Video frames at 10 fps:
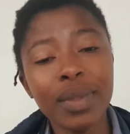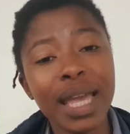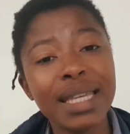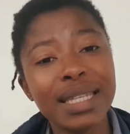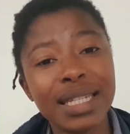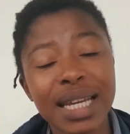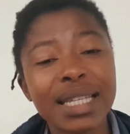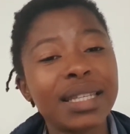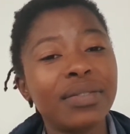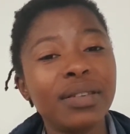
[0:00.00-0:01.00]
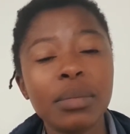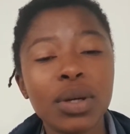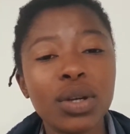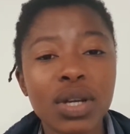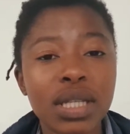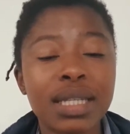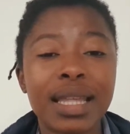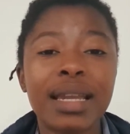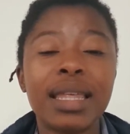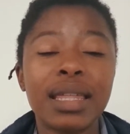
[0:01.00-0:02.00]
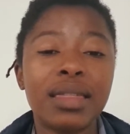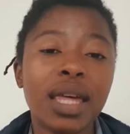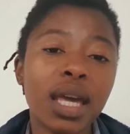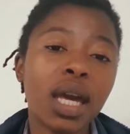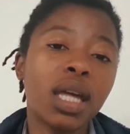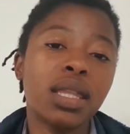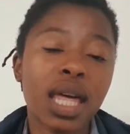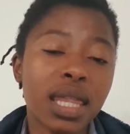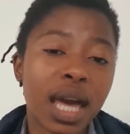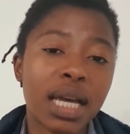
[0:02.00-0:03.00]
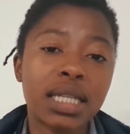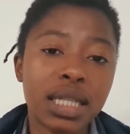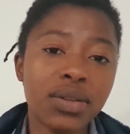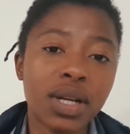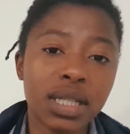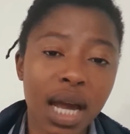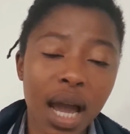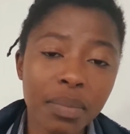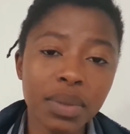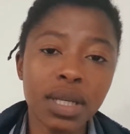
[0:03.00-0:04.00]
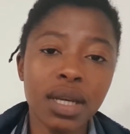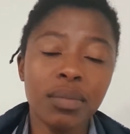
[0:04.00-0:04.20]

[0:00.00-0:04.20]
it just the female nurses that they think that they are stereotypes